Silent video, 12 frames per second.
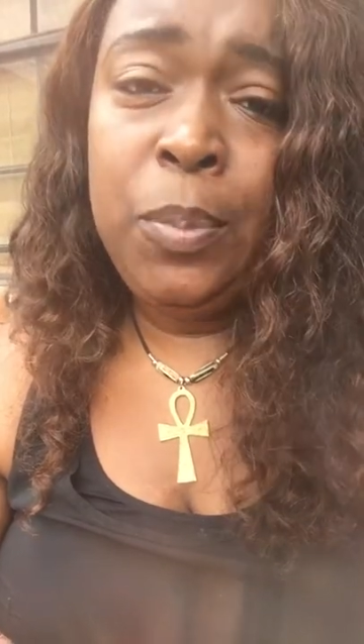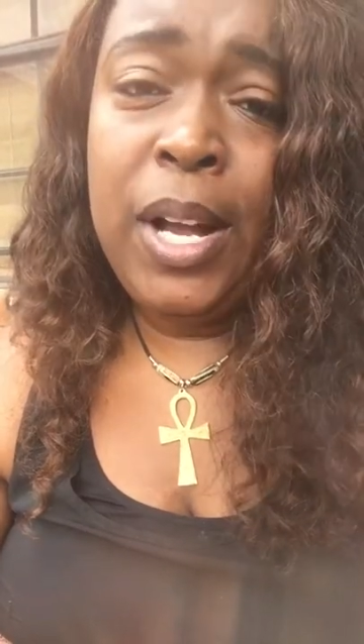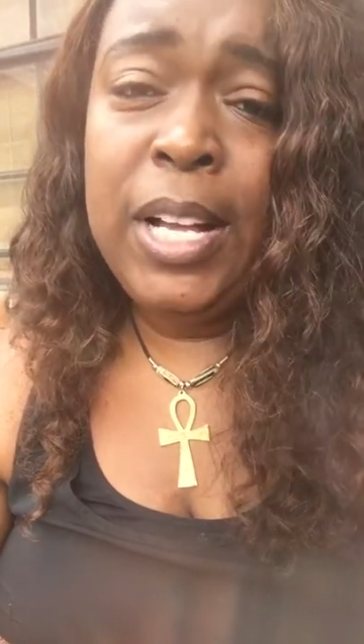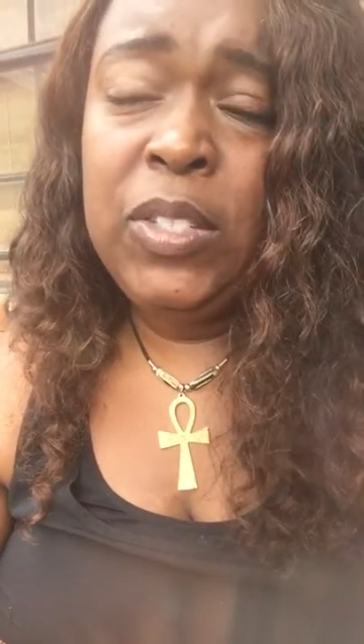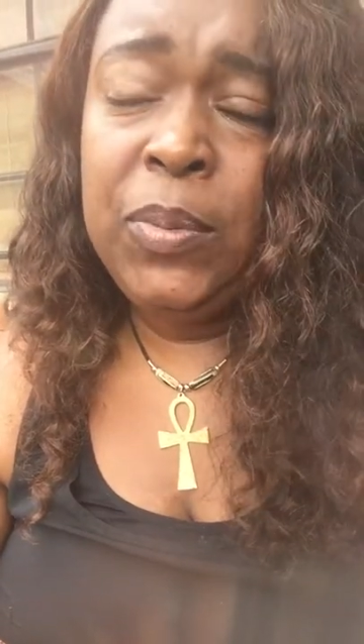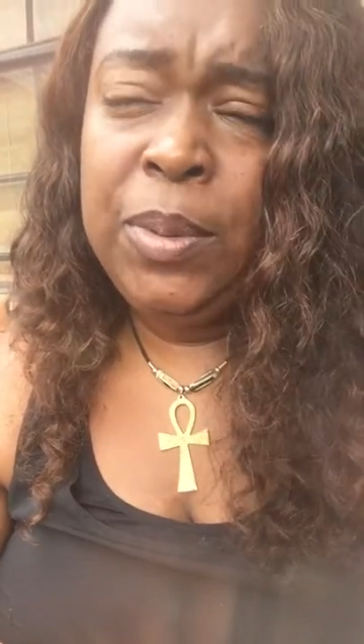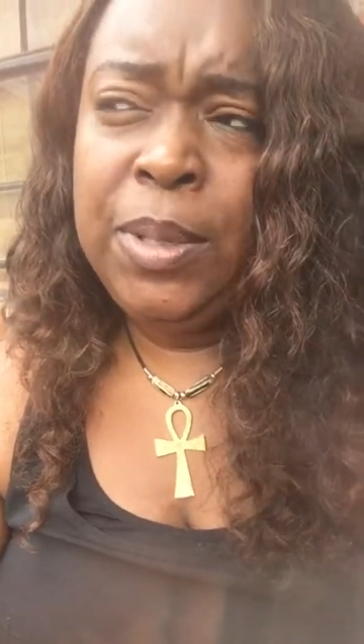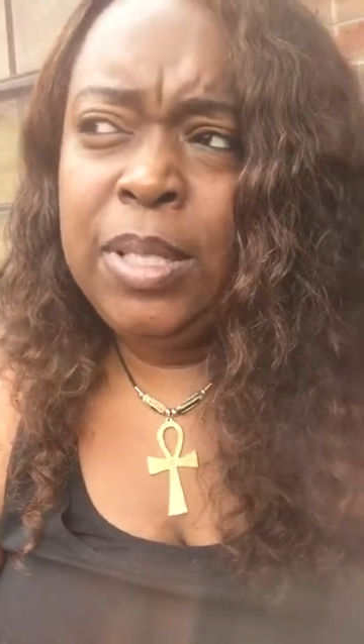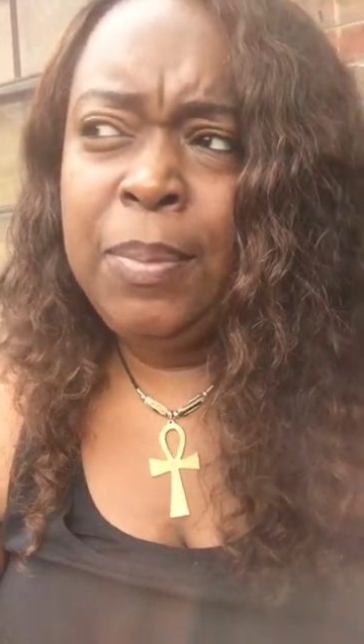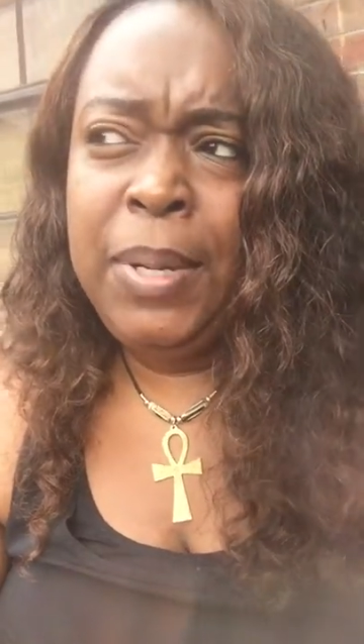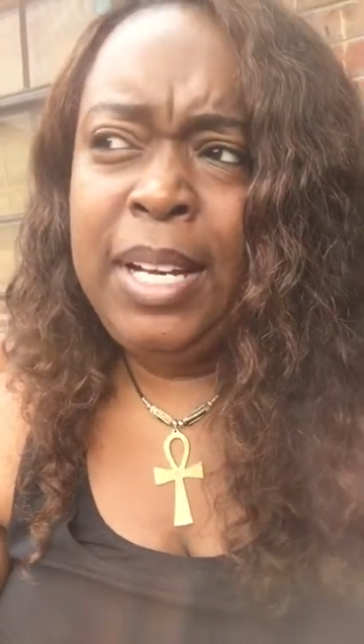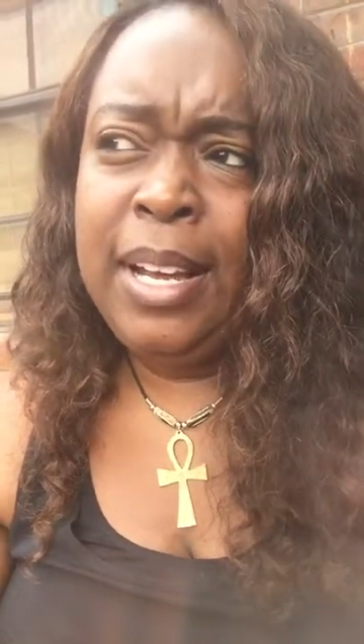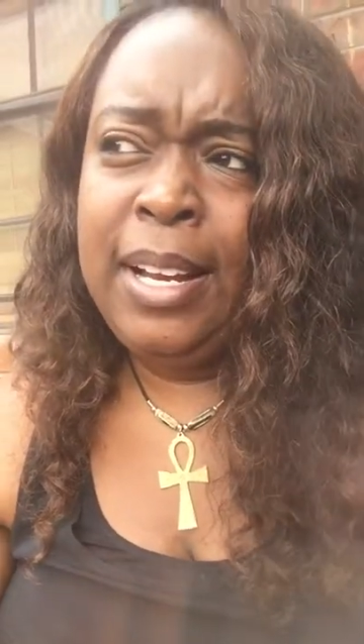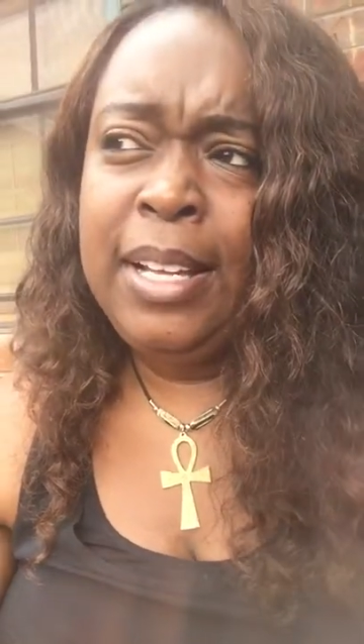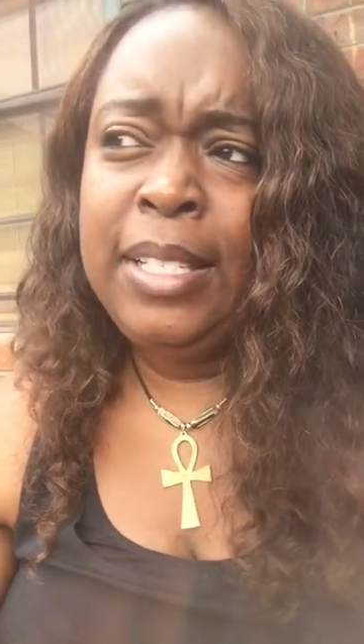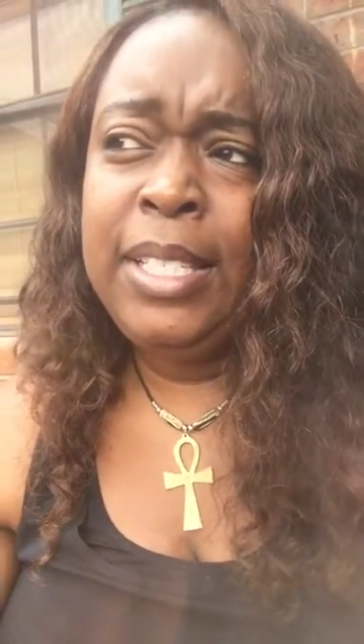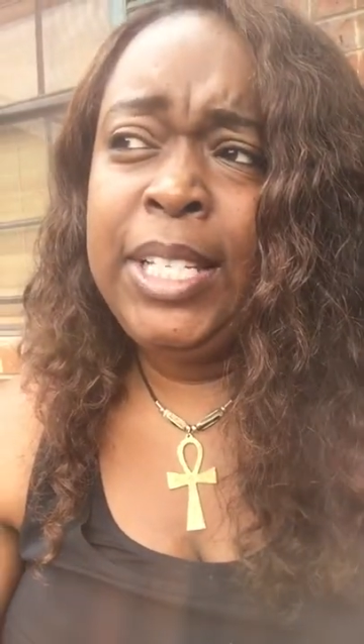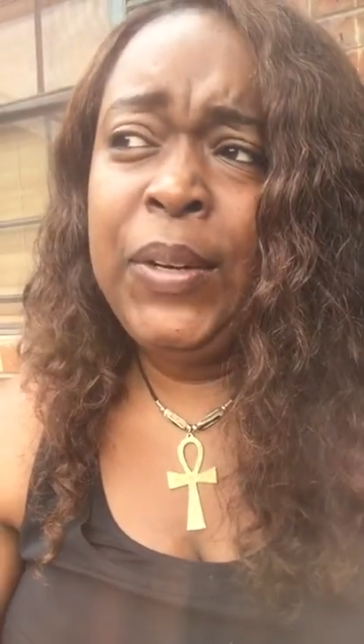prosperous may not
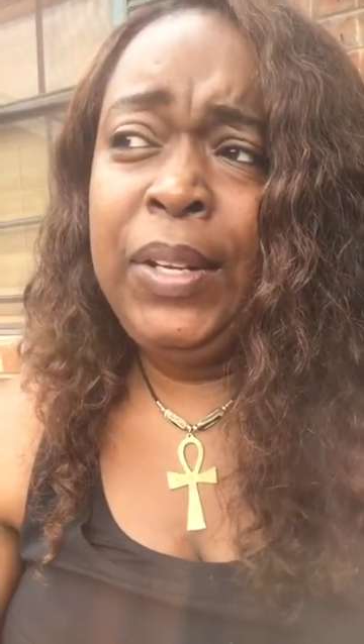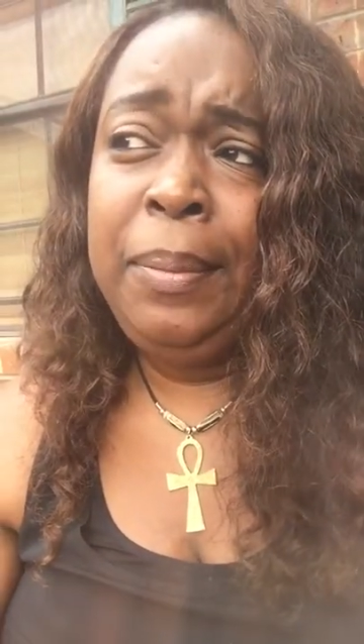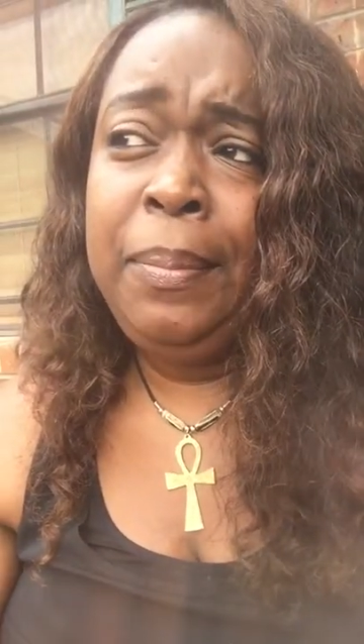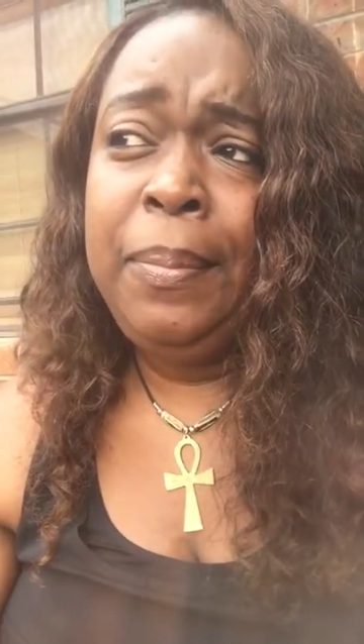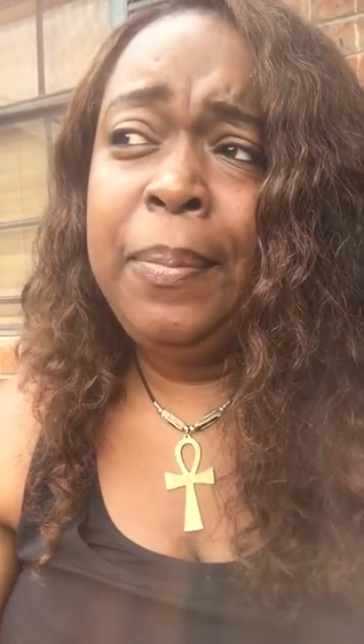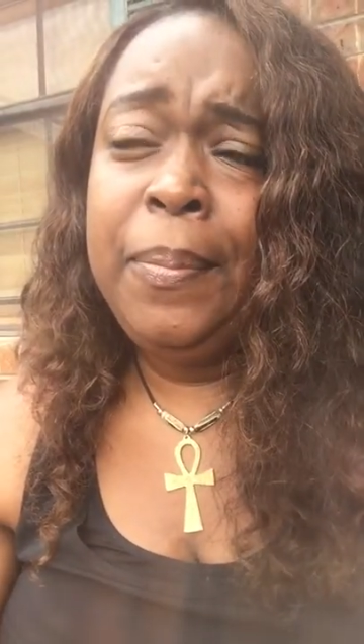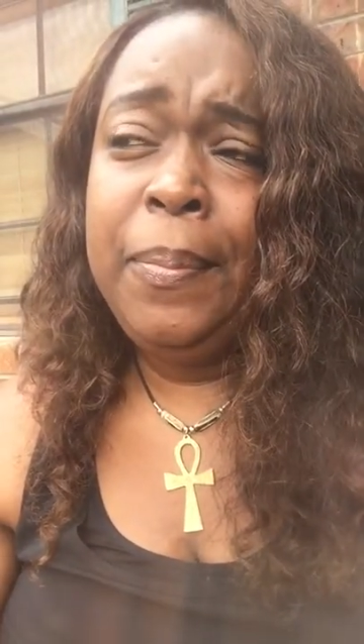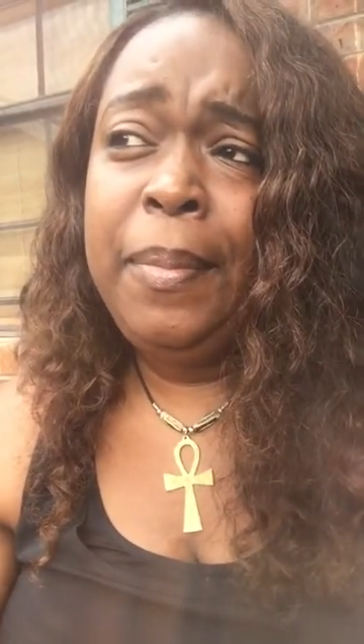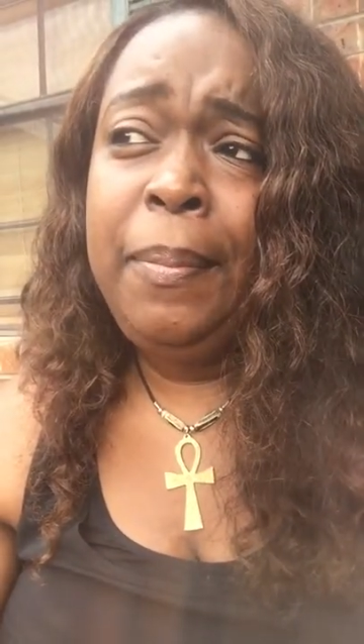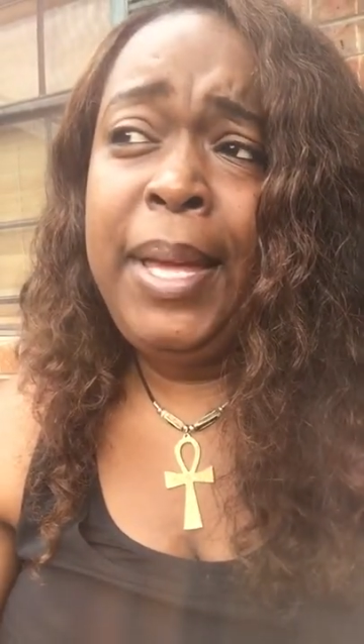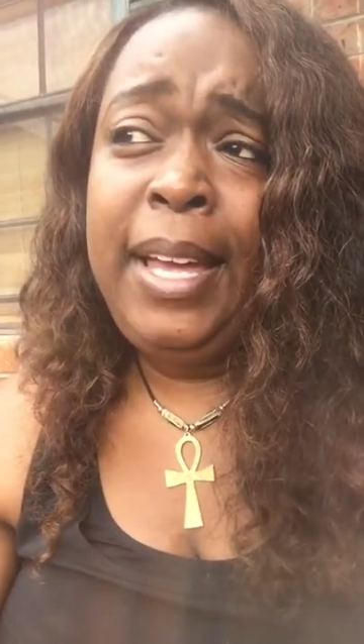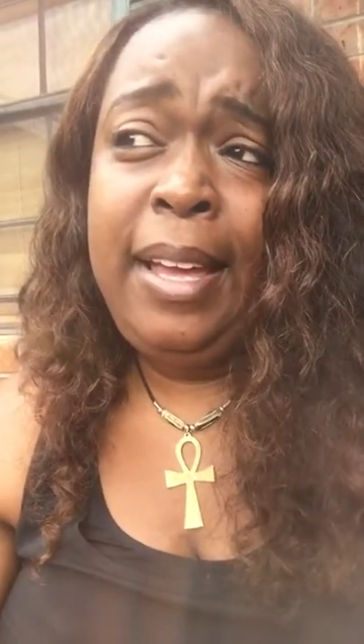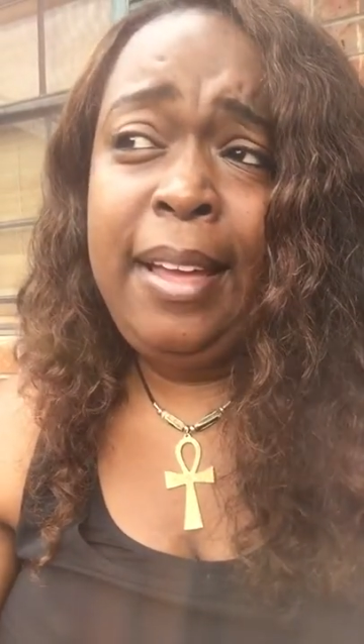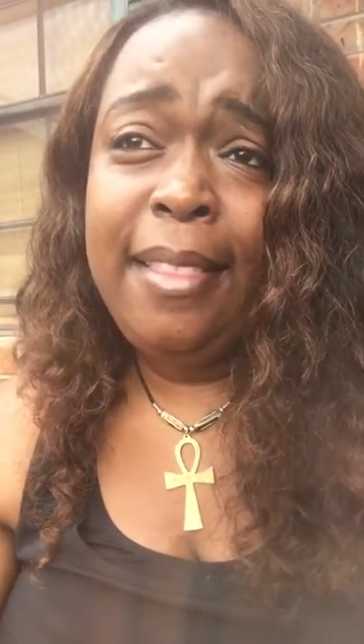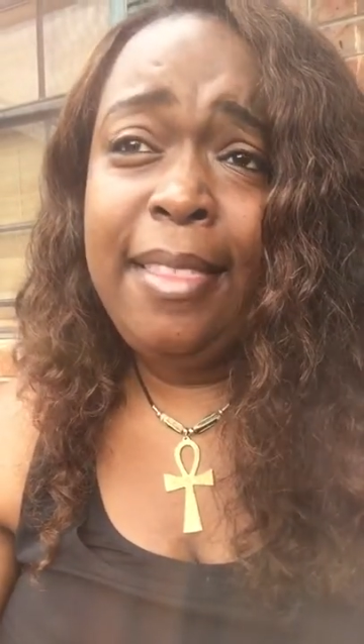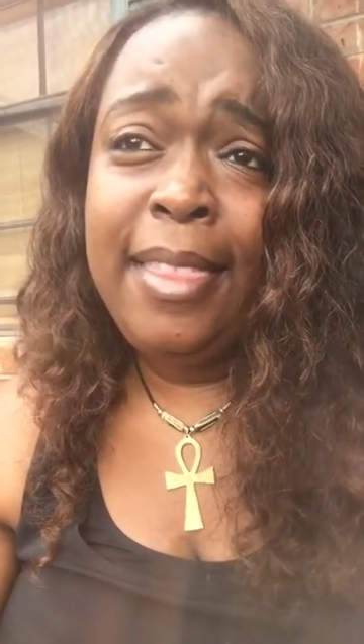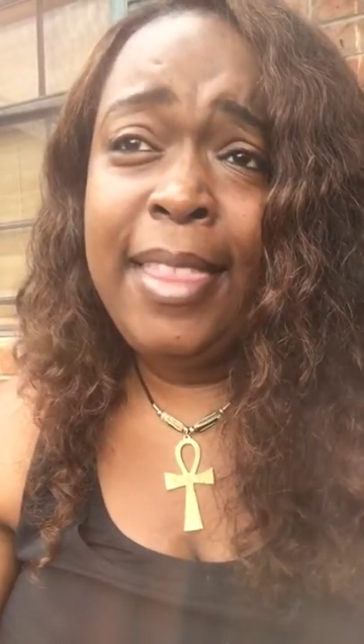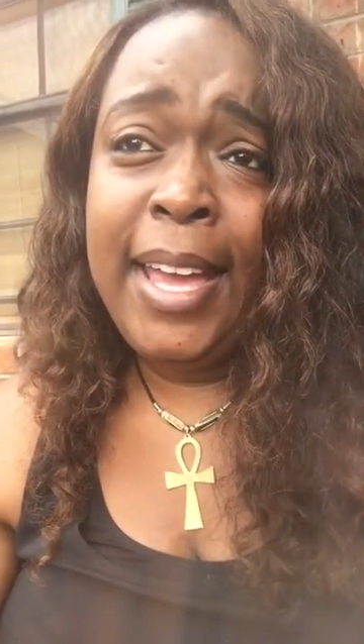necessarily be
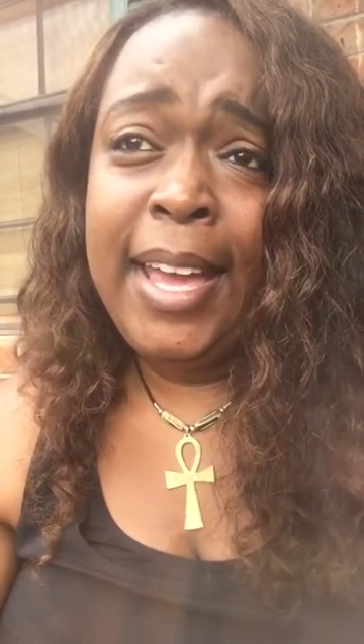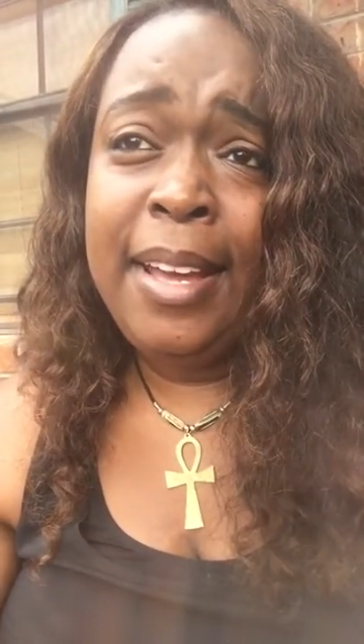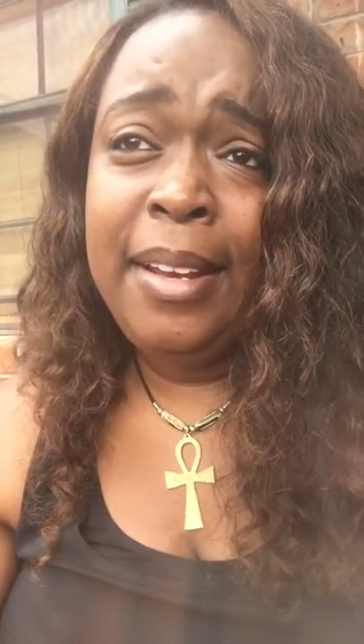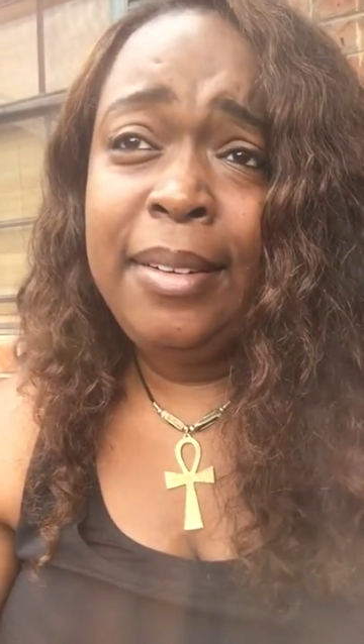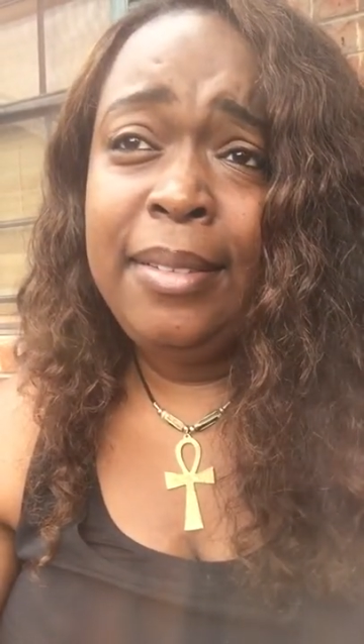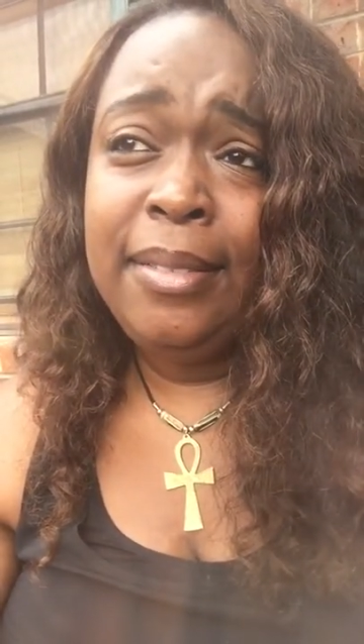that